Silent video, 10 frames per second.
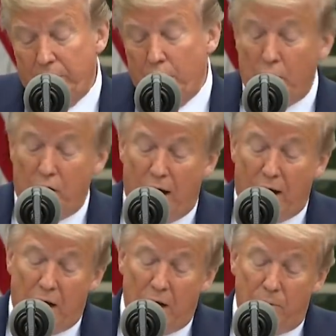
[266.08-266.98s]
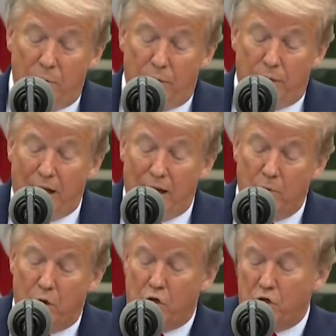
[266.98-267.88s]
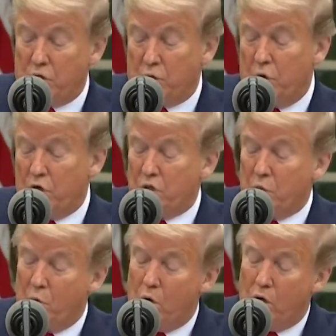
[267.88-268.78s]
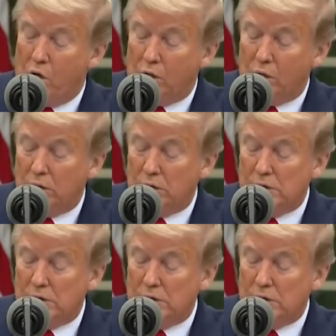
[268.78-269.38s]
New data that emerges across the world